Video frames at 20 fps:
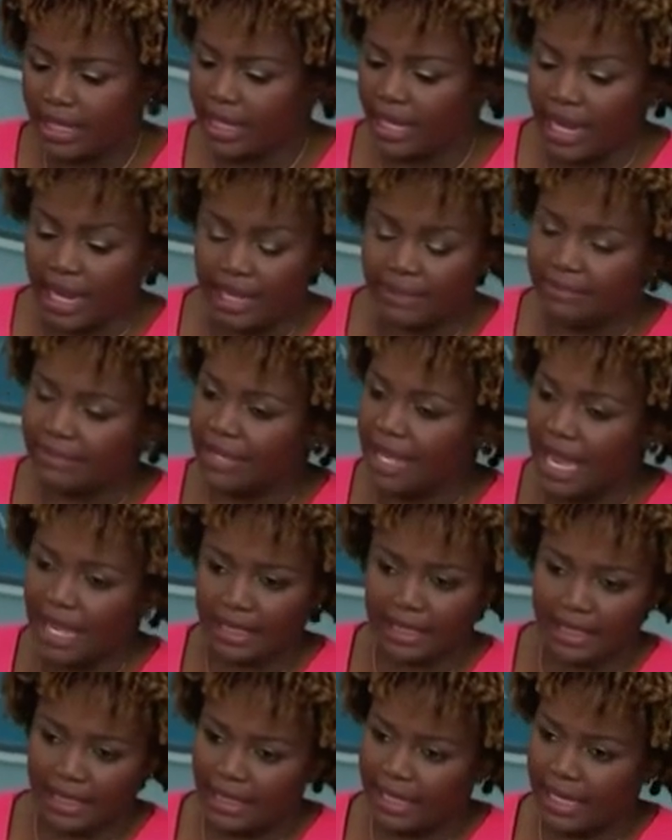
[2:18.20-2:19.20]
Again, I'm
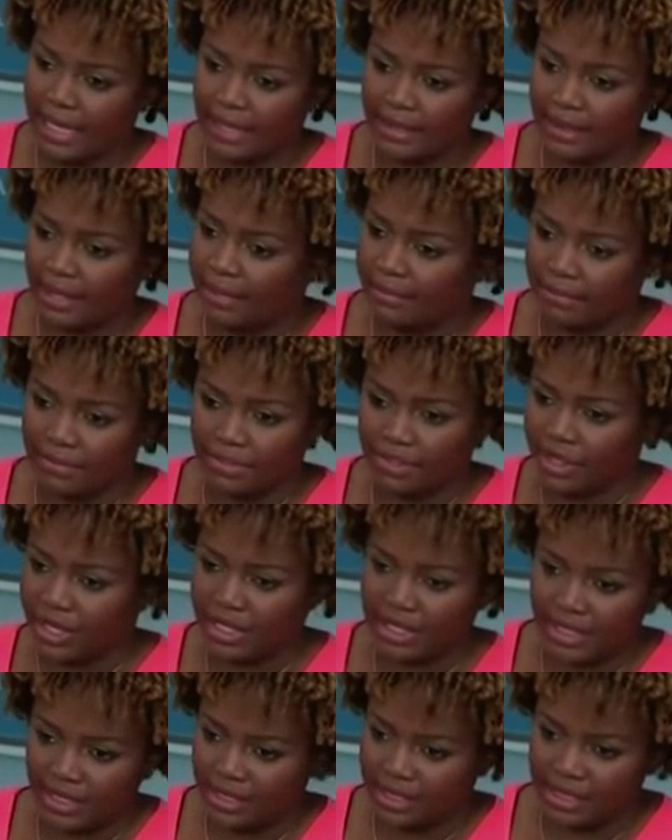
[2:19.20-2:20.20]
not going to get, and
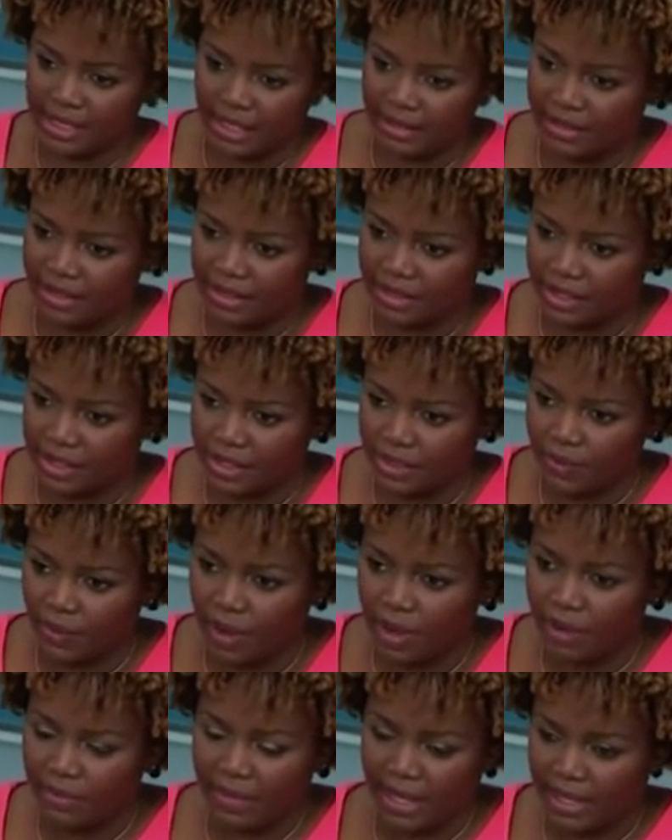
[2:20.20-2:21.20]
Jake has said this as
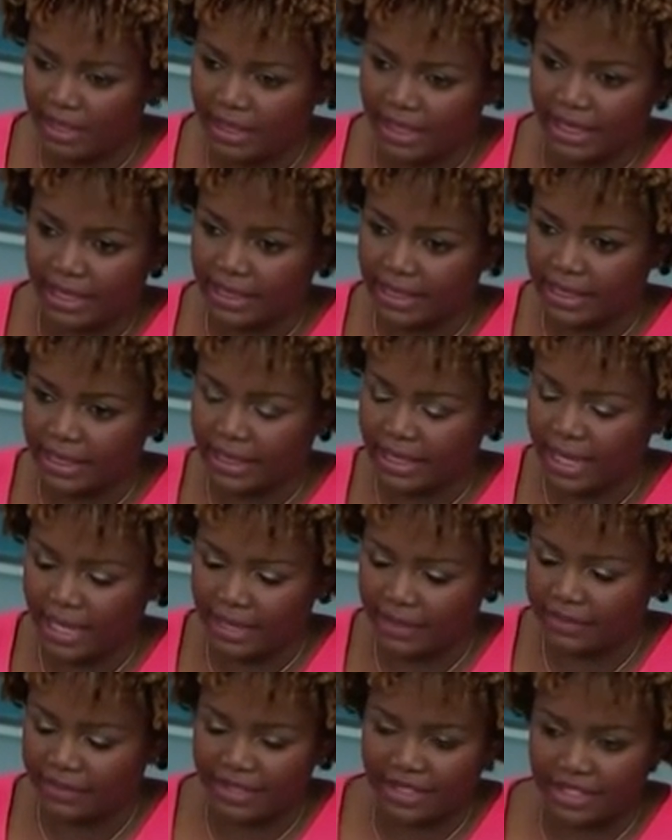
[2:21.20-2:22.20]
well, I'm not going to get
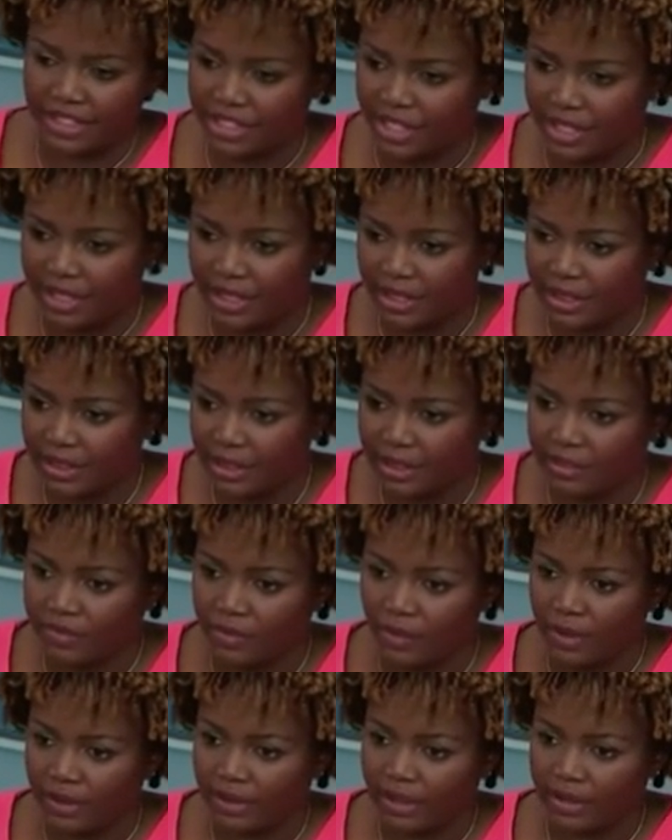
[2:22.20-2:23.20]
ahead of the agenda
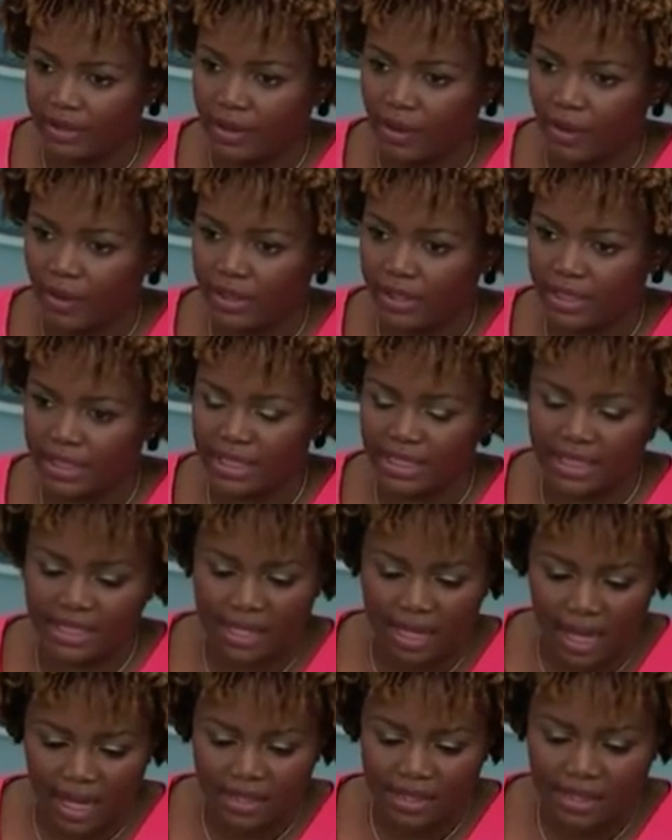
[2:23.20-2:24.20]
of what they're going to
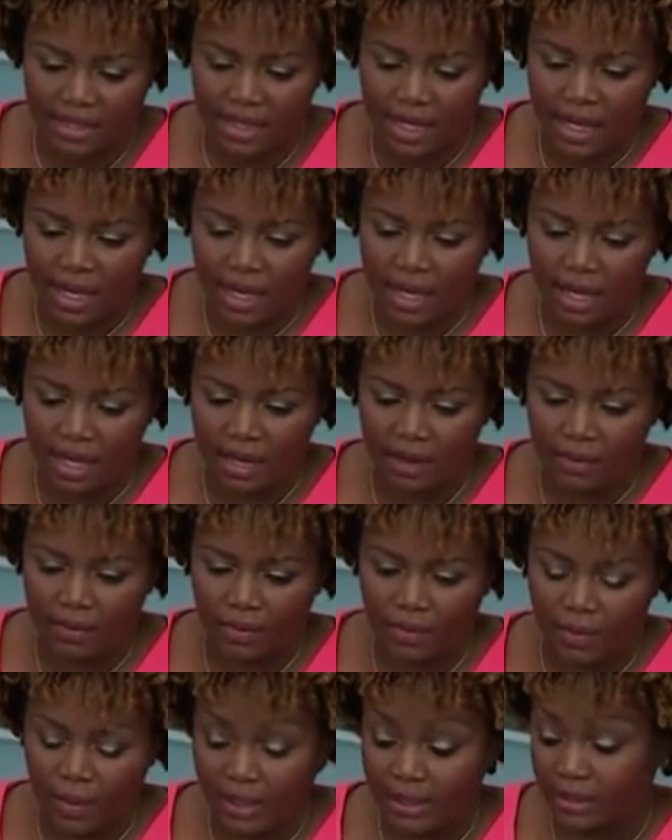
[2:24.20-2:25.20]
discuss. Uh,
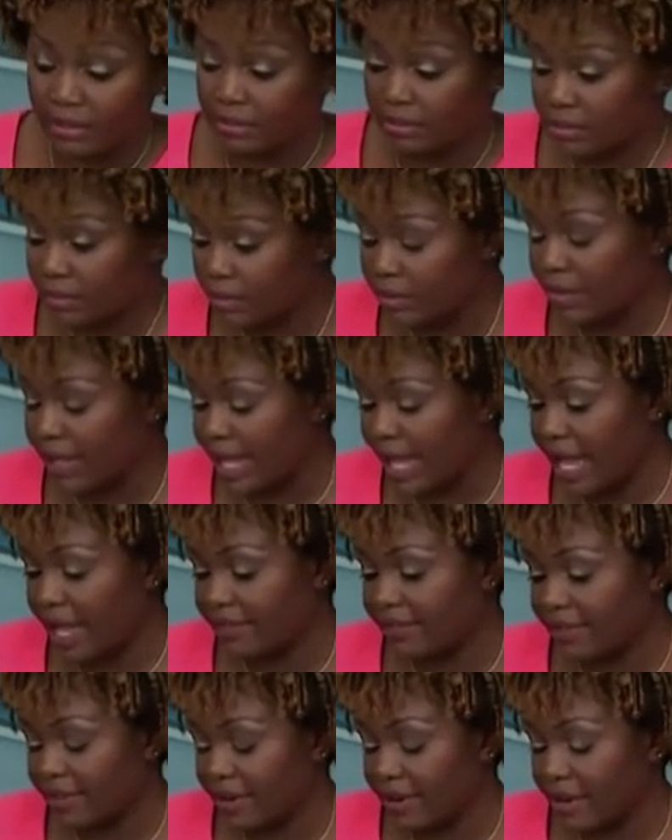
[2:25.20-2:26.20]
when they
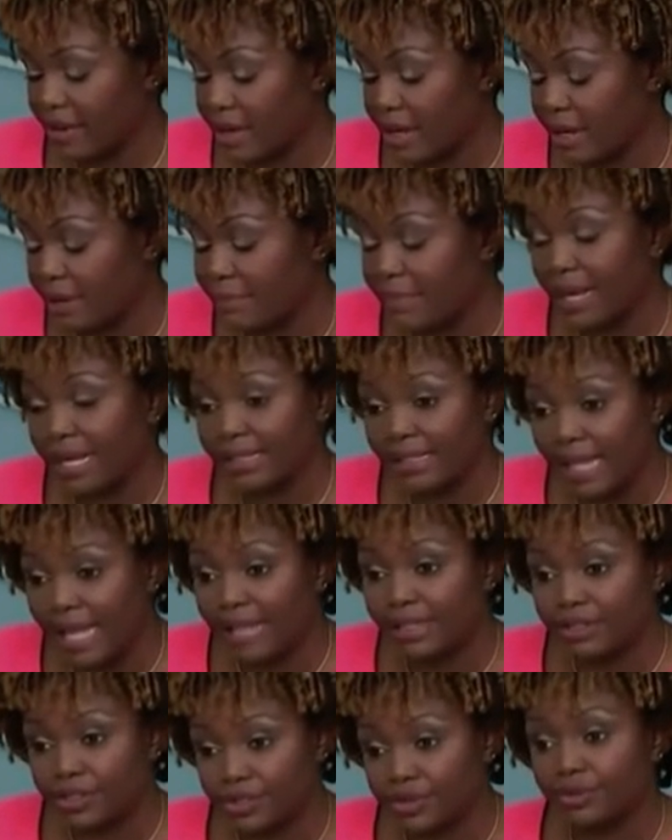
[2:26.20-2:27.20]
have their uh,
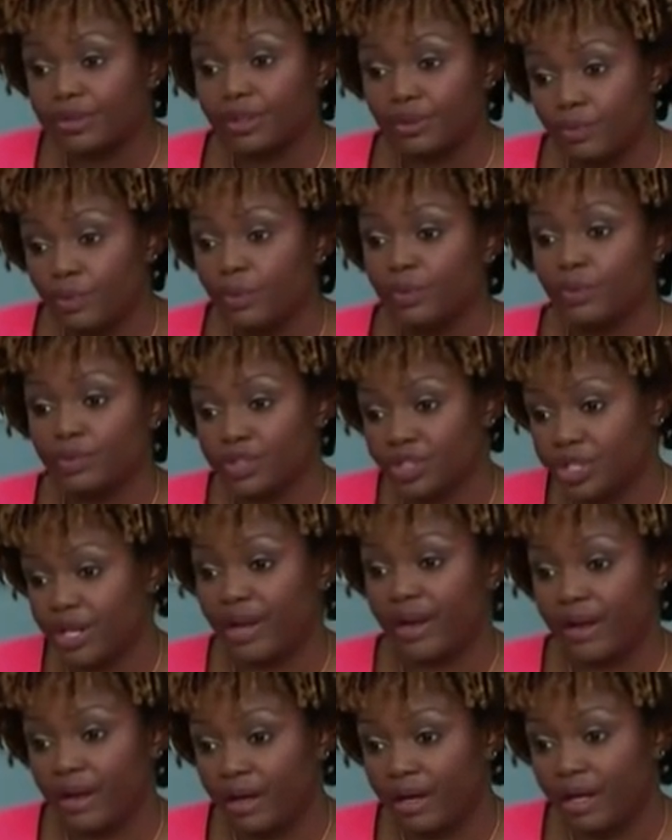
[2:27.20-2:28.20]
bilat, certainly we will
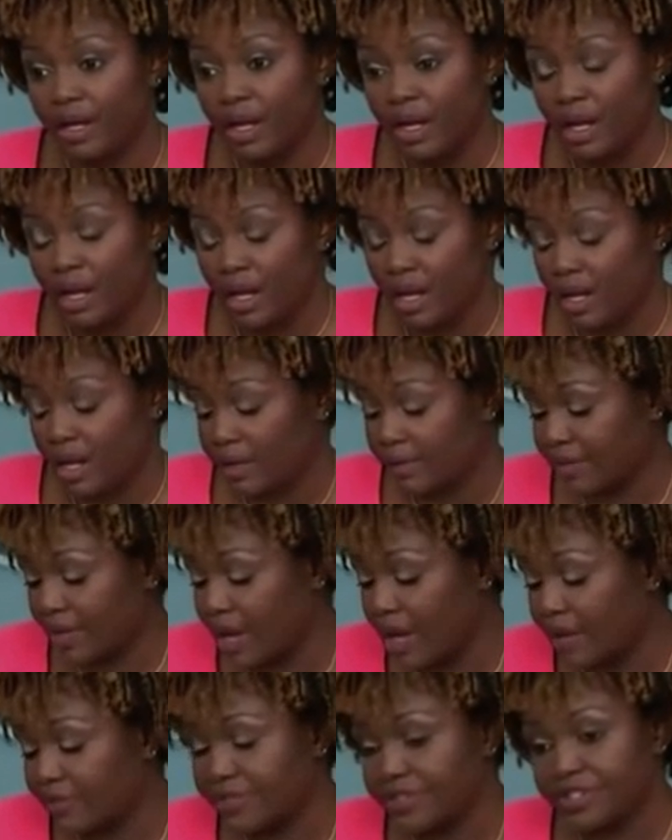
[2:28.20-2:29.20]
share uh,
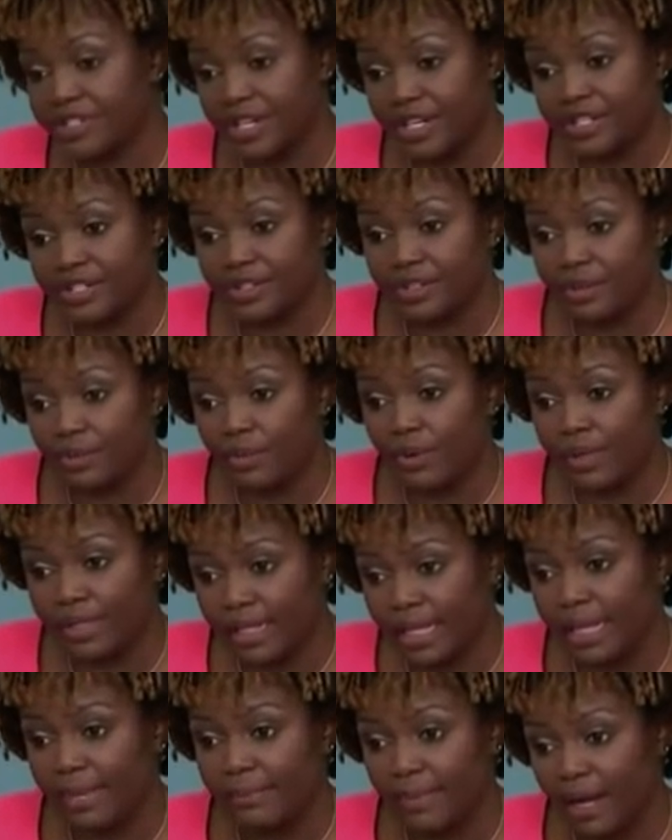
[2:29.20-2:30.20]
the conversation and
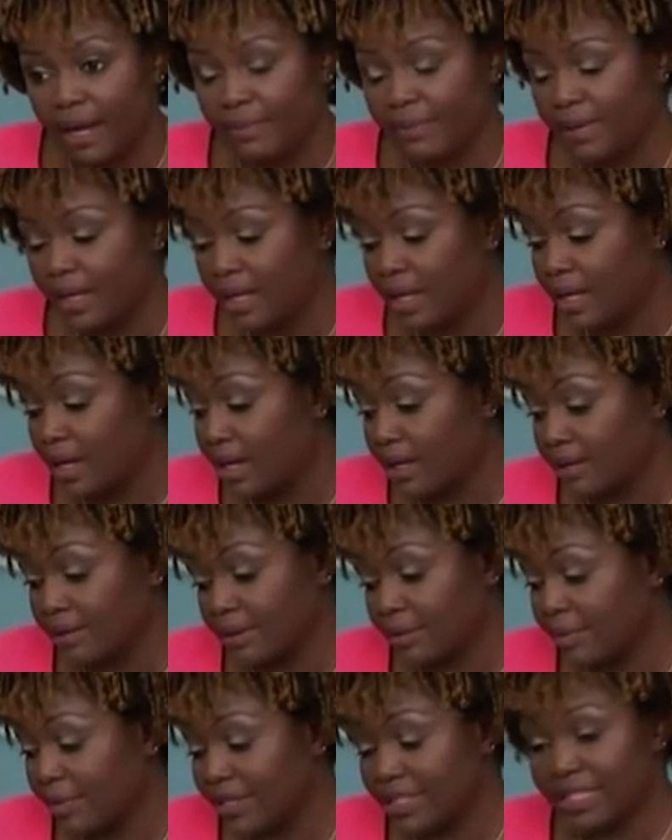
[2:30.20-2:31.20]
what came up. Uh,
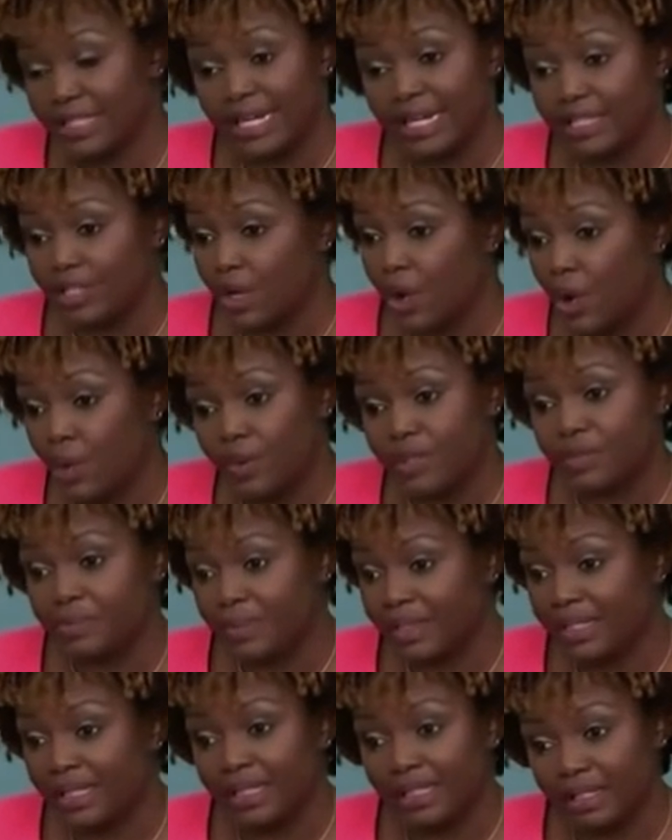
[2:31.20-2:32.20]
the president has always
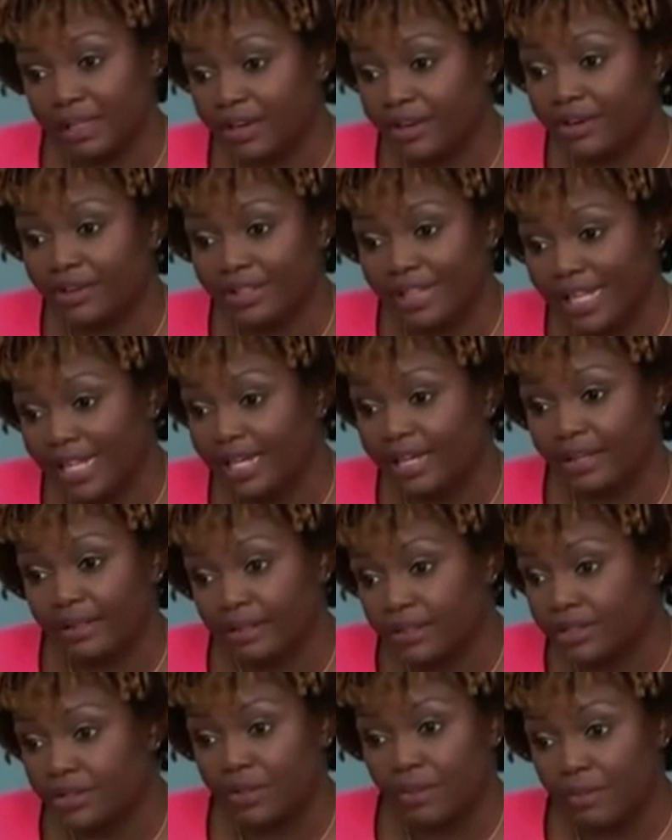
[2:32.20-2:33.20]
been been clear on
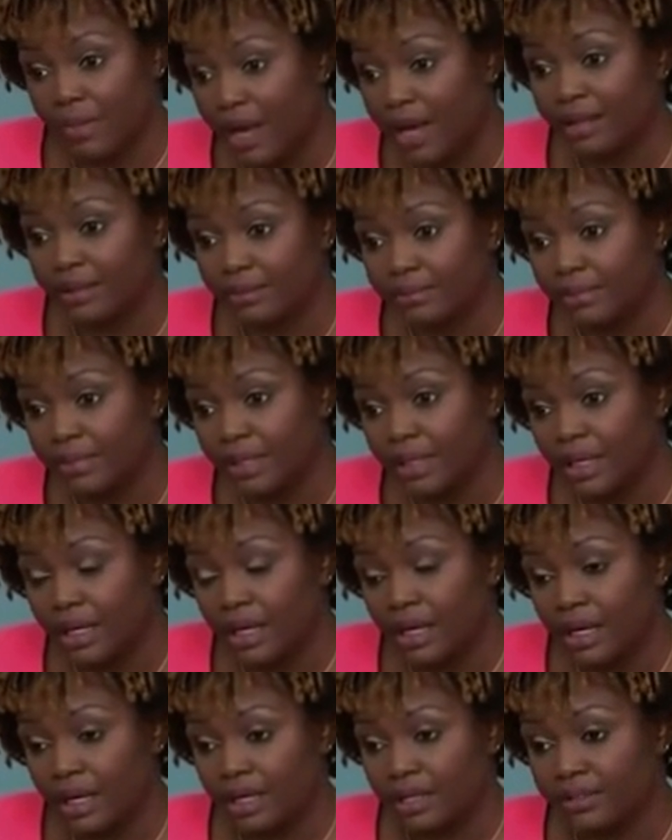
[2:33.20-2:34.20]
getting to the bottom
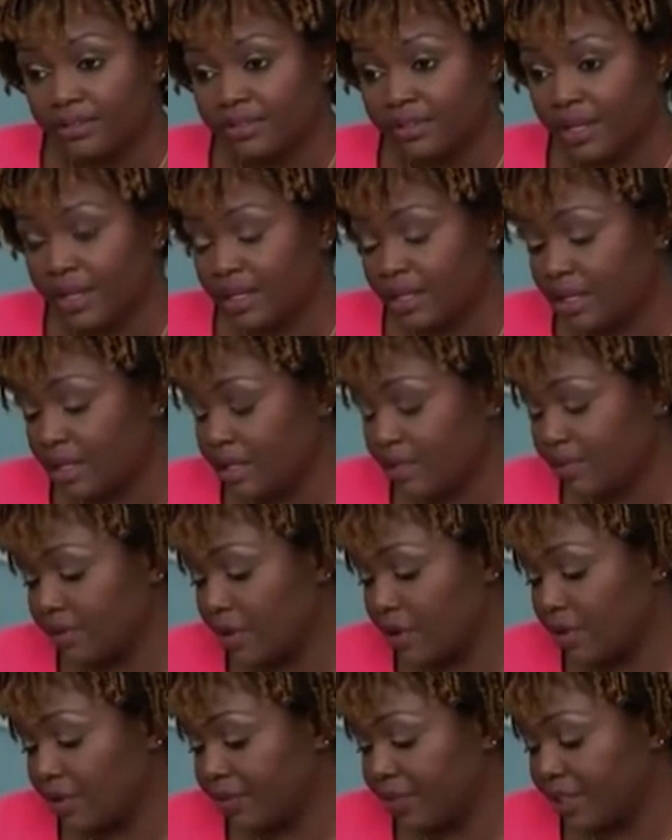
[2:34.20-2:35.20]
of, uh,
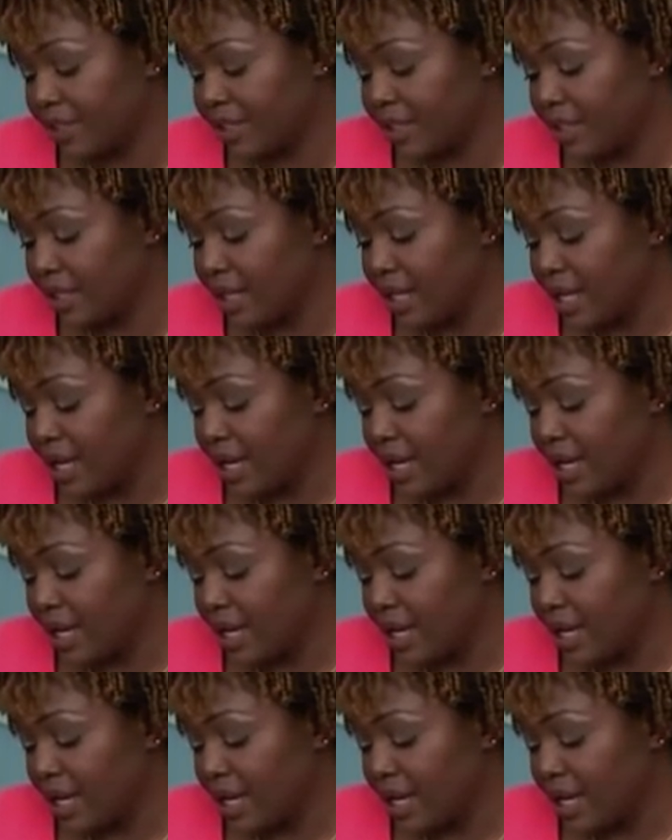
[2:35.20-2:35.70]
of COVID.